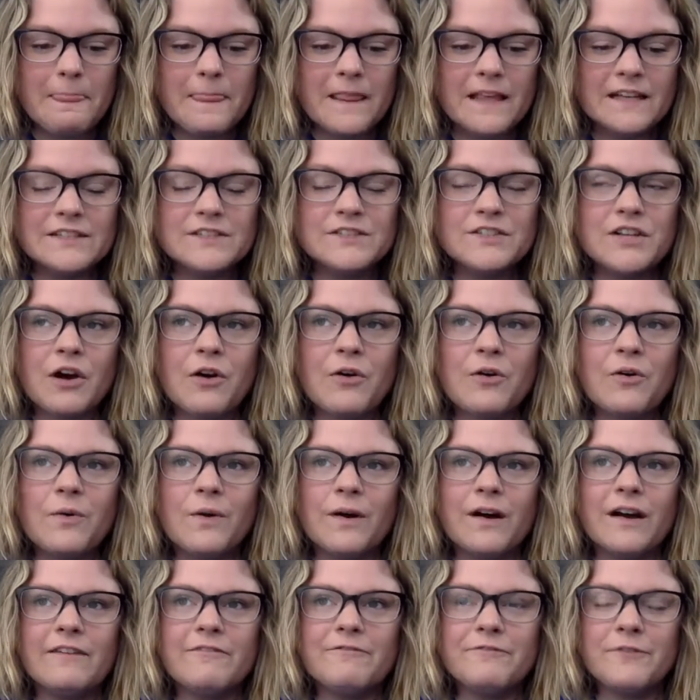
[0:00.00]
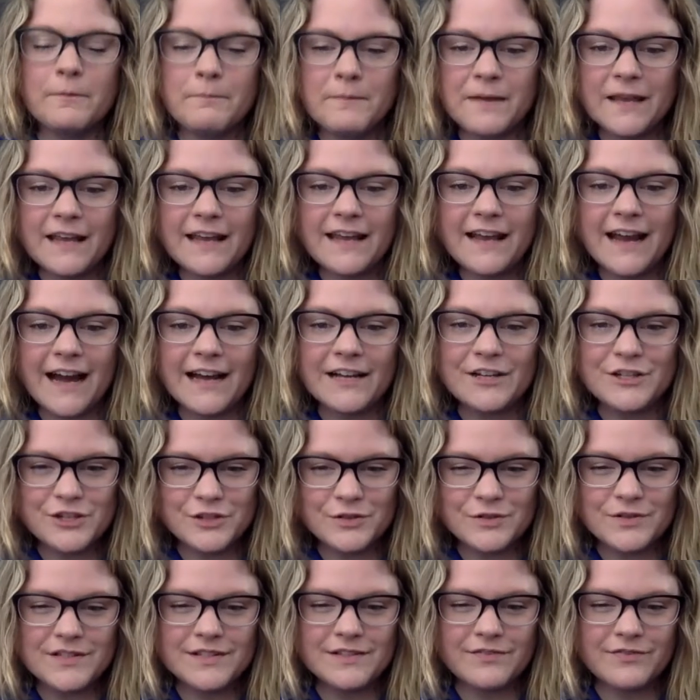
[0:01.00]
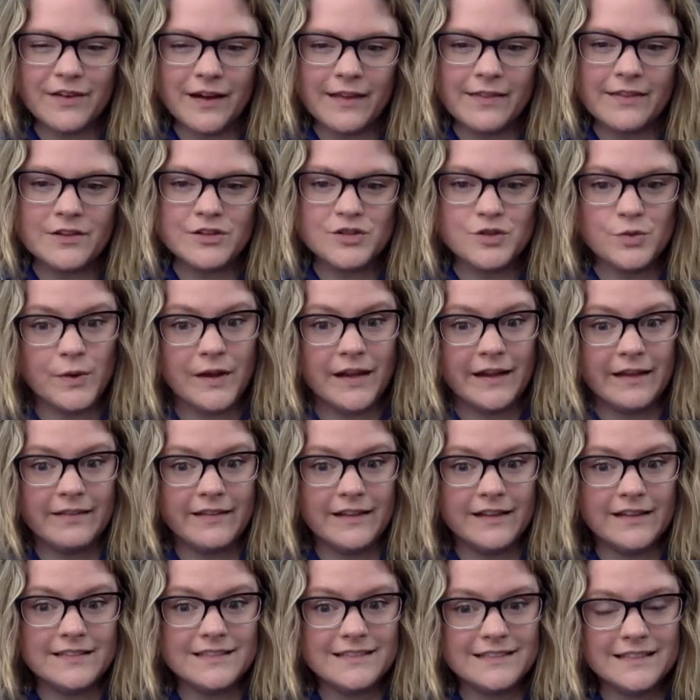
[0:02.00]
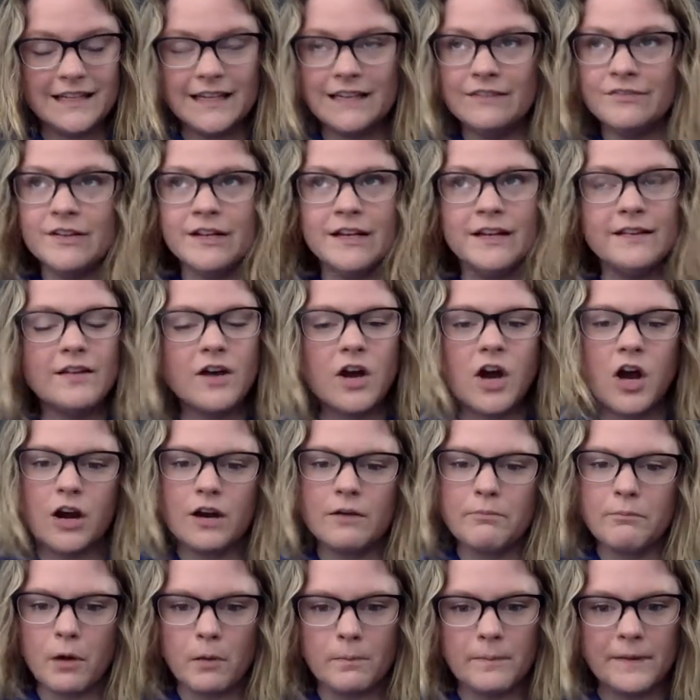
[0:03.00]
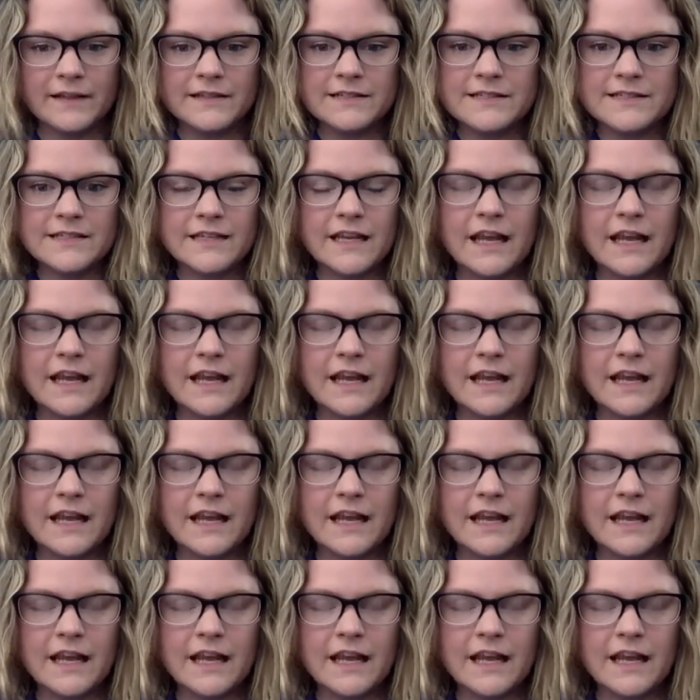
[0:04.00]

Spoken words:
So for me, I choose to find the joy in this, even in the hard moments.